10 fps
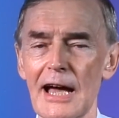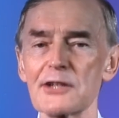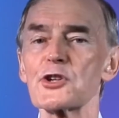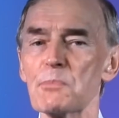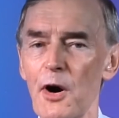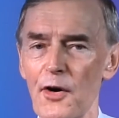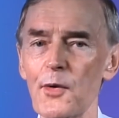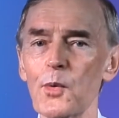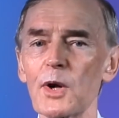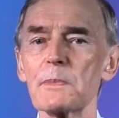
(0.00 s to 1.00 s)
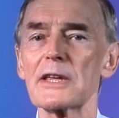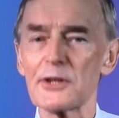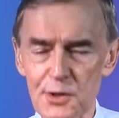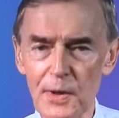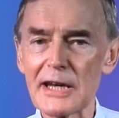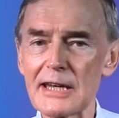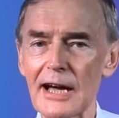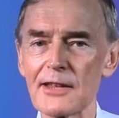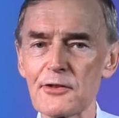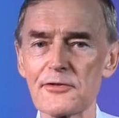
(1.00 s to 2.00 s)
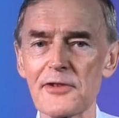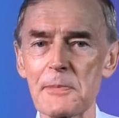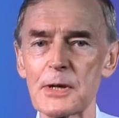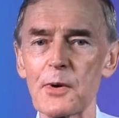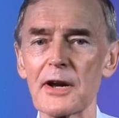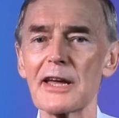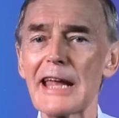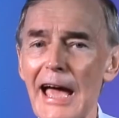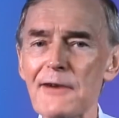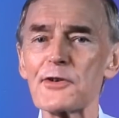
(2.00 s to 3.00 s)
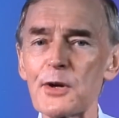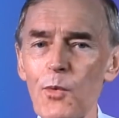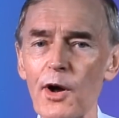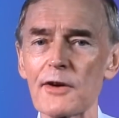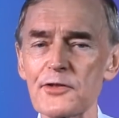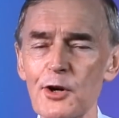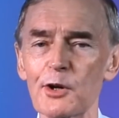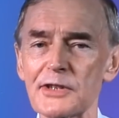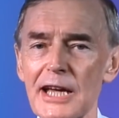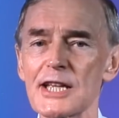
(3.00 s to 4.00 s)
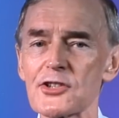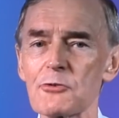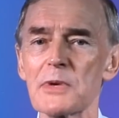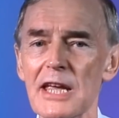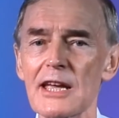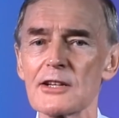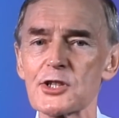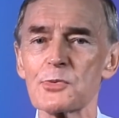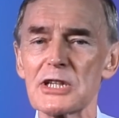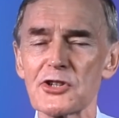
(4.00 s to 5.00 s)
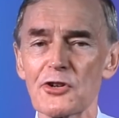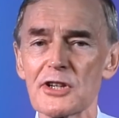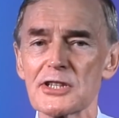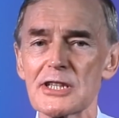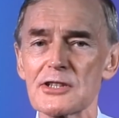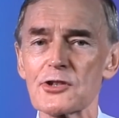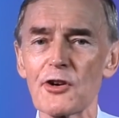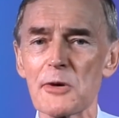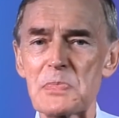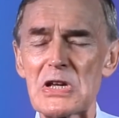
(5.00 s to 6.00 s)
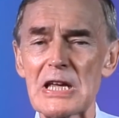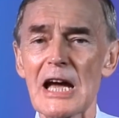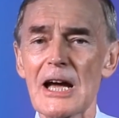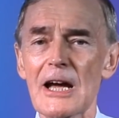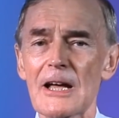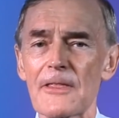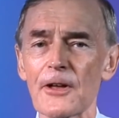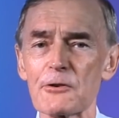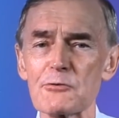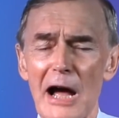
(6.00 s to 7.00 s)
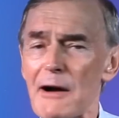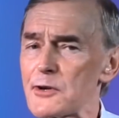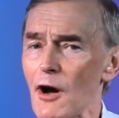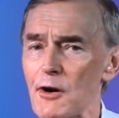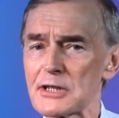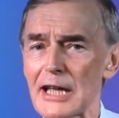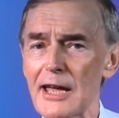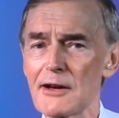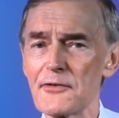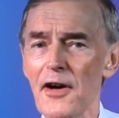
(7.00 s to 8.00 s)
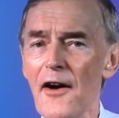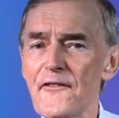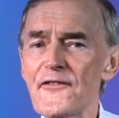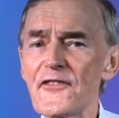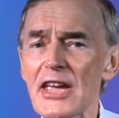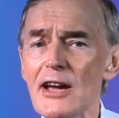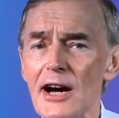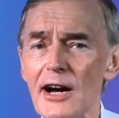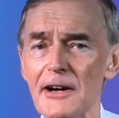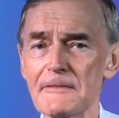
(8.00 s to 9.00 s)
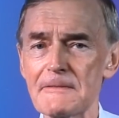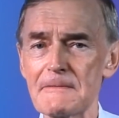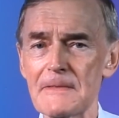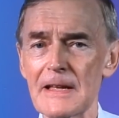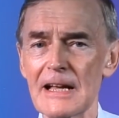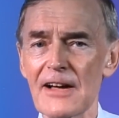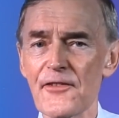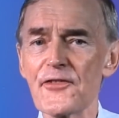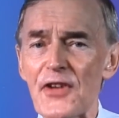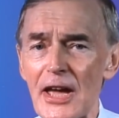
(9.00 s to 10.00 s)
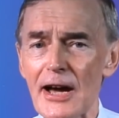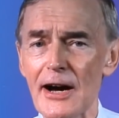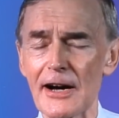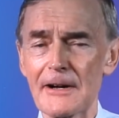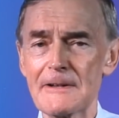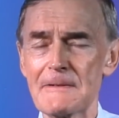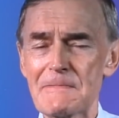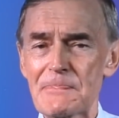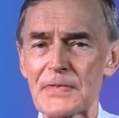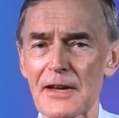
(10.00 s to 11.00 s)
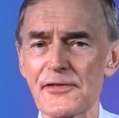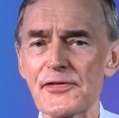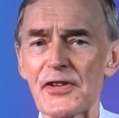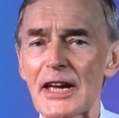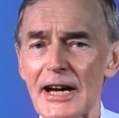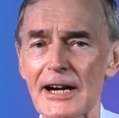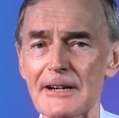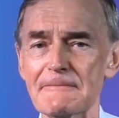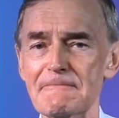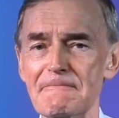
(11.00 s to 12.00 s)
And tomorrow will be the 29th of February, and every one of your days from here to eternity is going to be the Groundhog Day of fear, fear, fear.